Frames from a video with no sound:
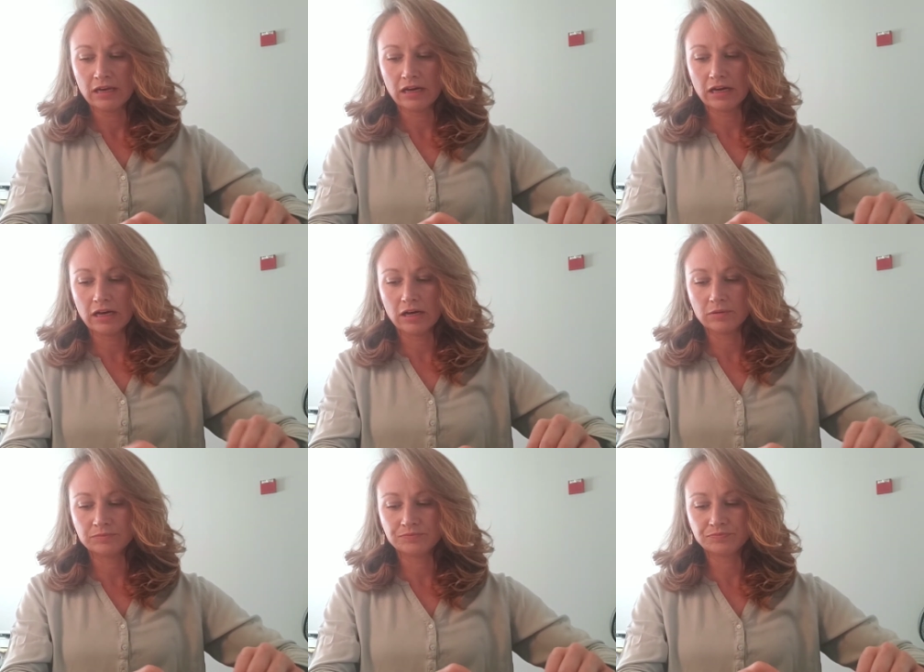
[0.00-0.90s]

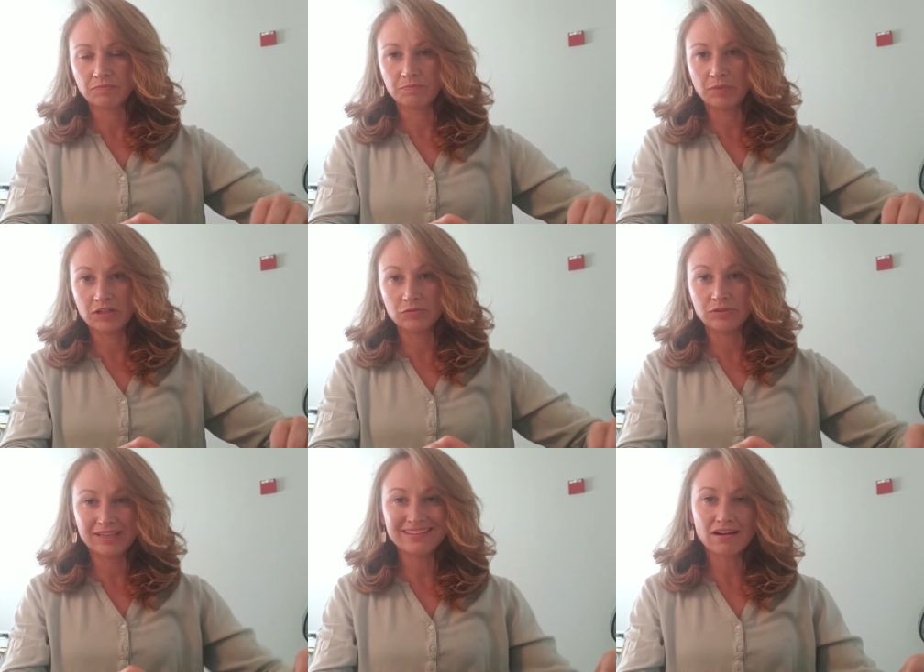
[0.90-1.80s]
Um, but you
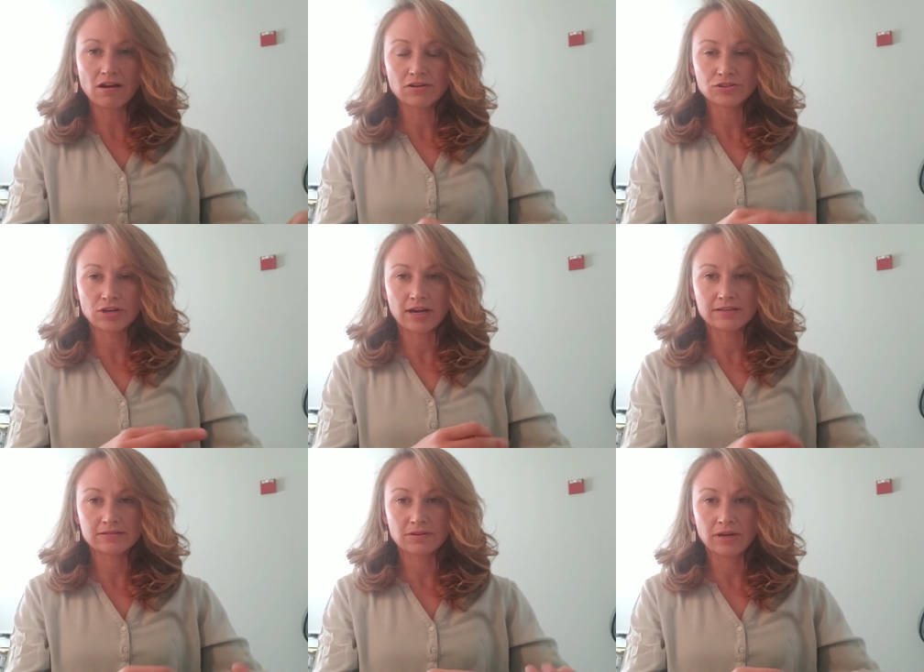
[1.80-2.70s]
need that
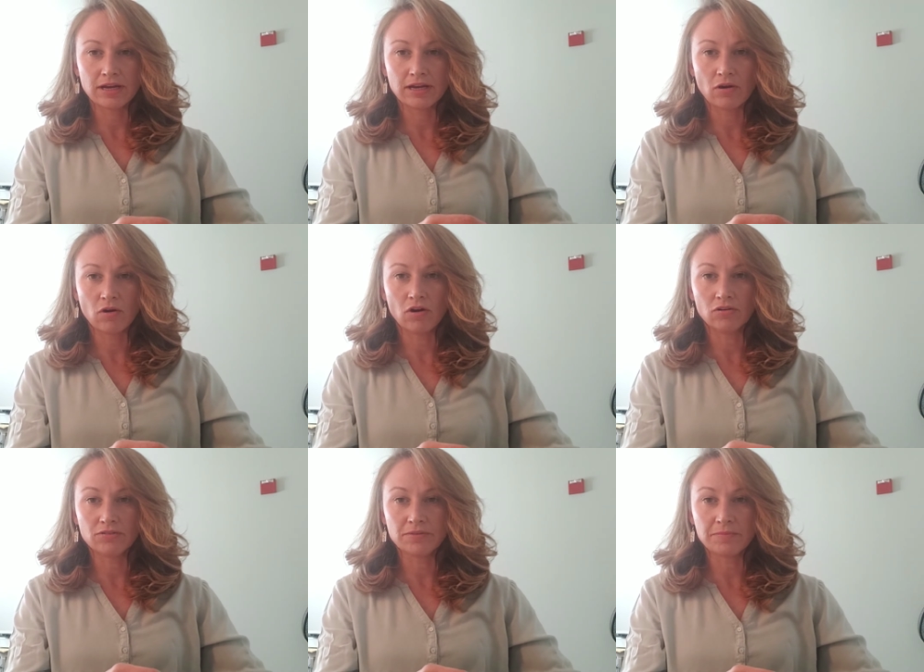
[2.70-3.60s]
contrast, okay? All
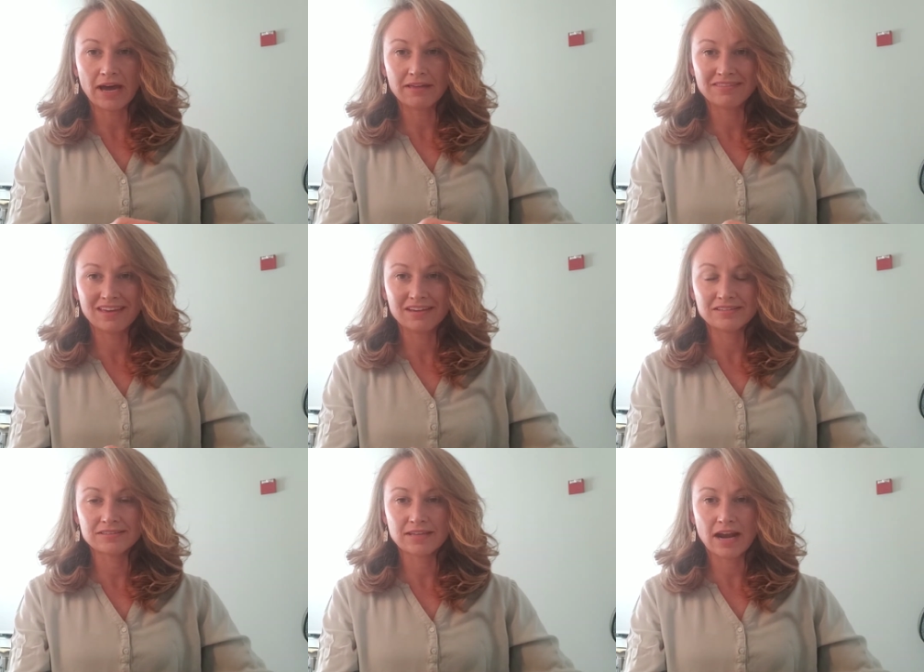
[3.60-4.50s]
of the bad
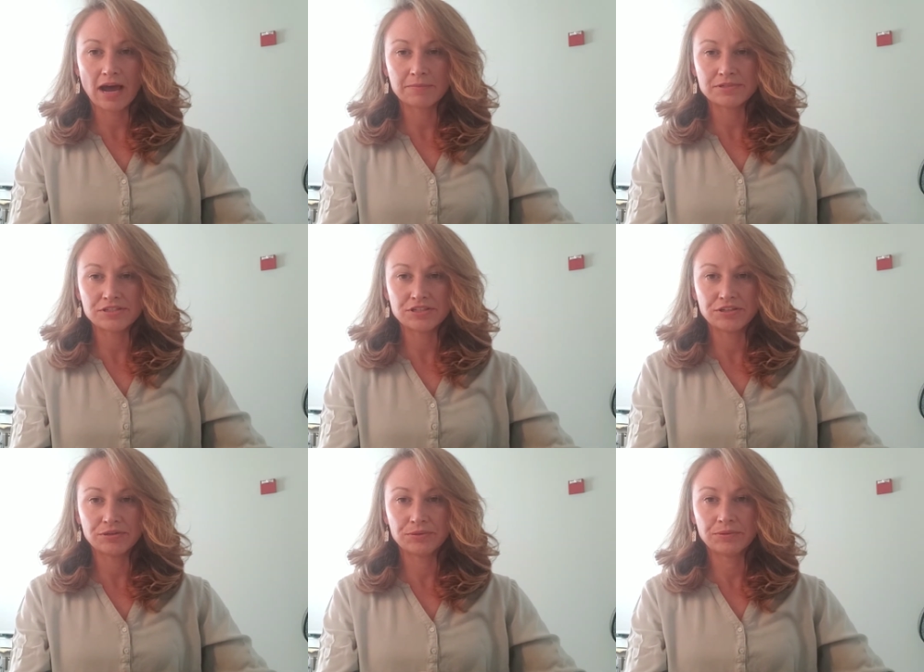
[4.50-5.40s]
things that happen to
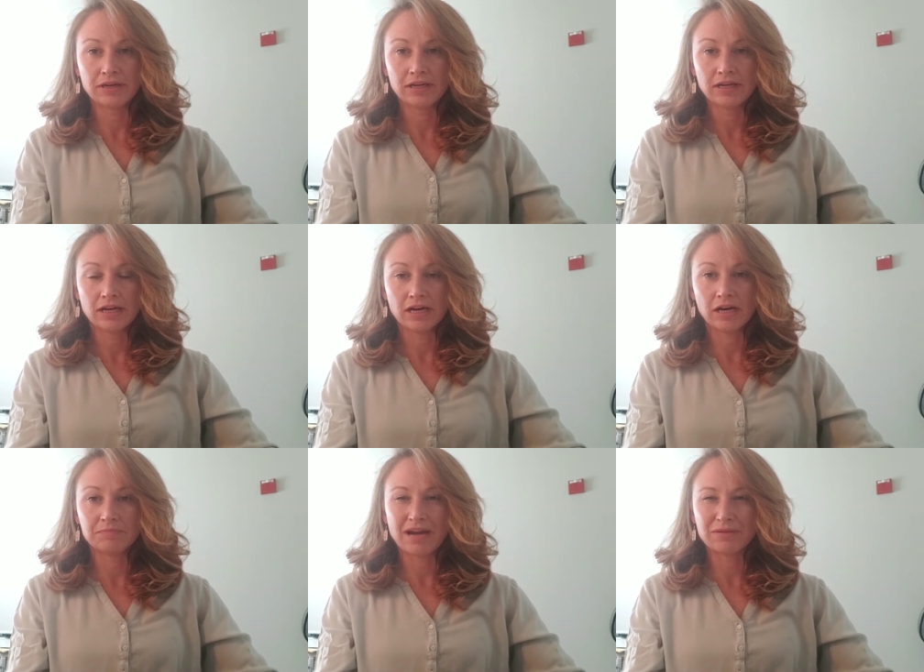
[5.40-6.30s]
you, uh,
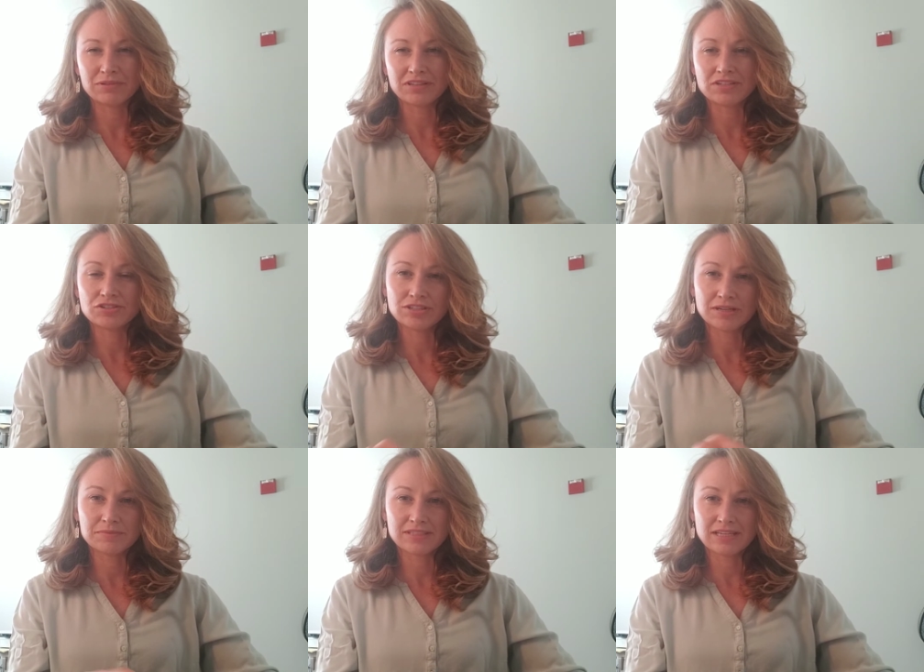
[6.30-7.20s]
bad
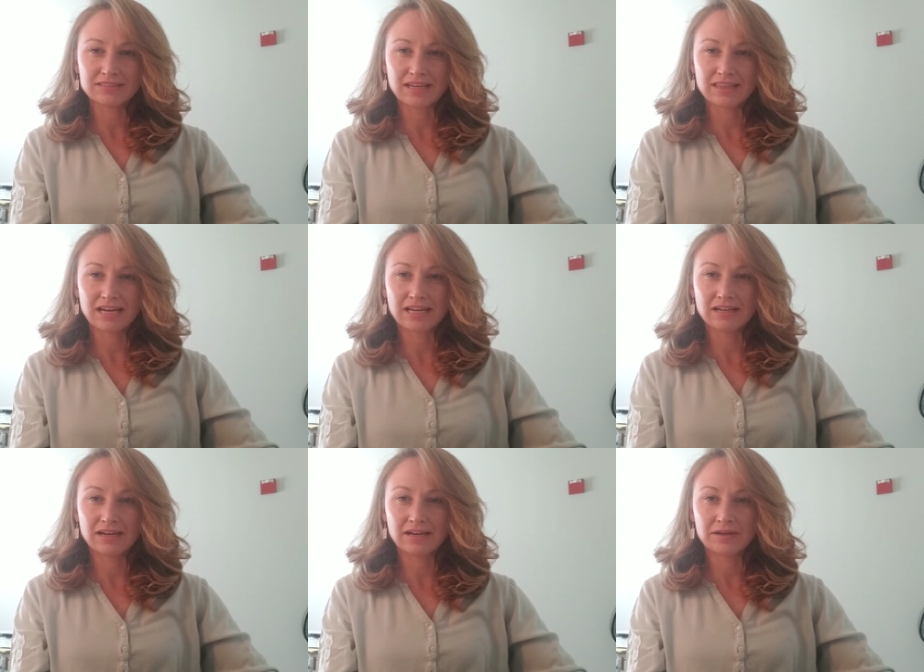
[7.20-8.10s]
relationships, things like that.
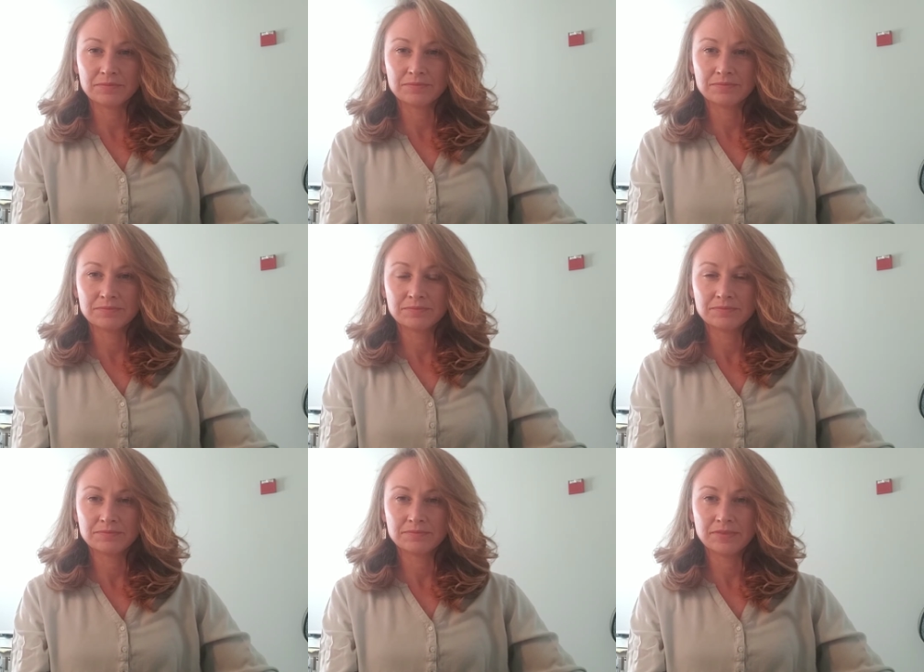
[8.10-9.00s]
Um,
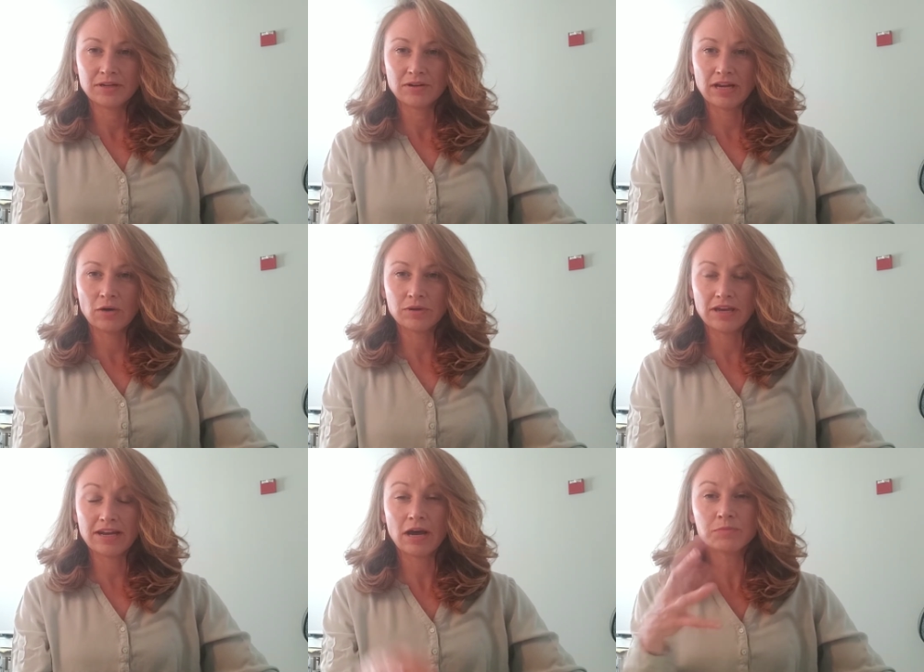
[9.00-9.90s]
you know, it, help,
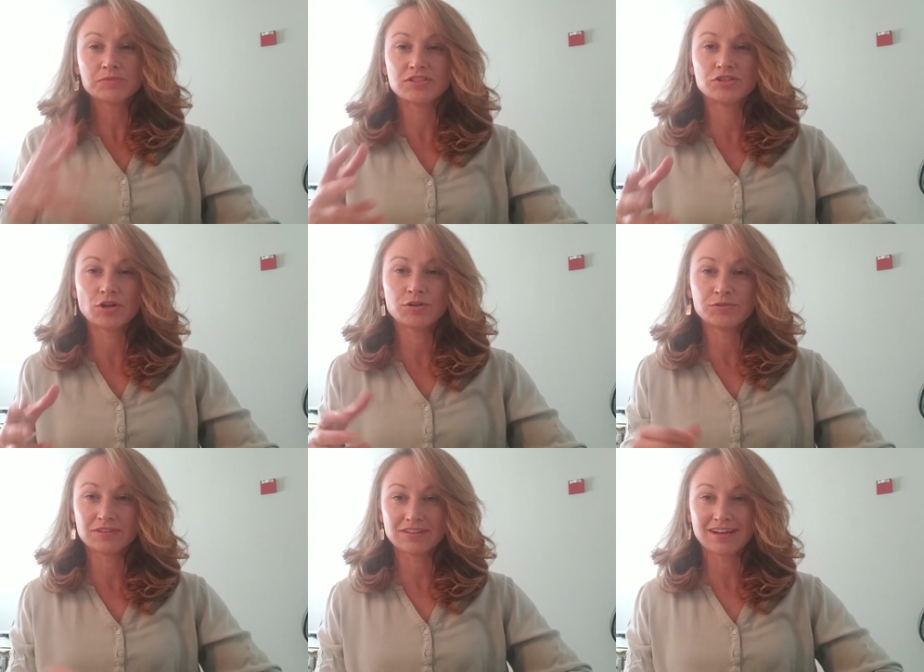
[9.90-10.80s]
it helps to show you
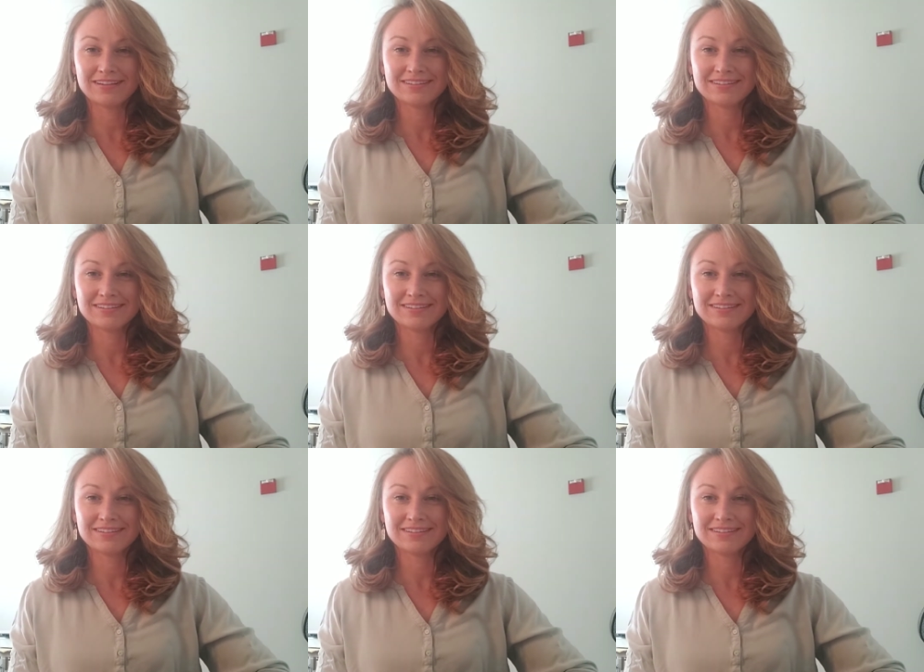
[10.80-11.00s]
the light.